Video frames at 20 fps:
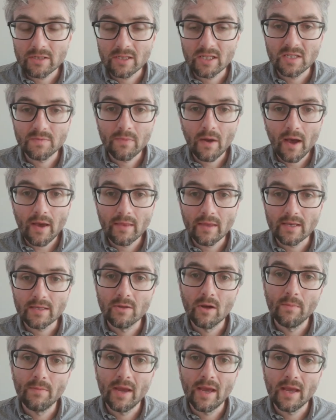despite this
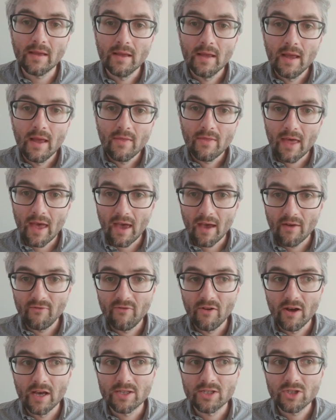not being their
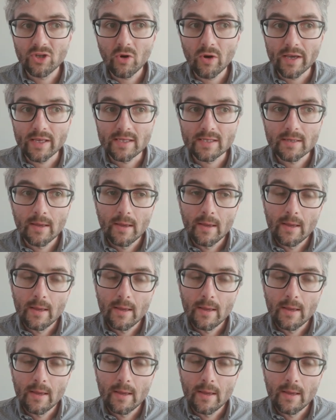first choice.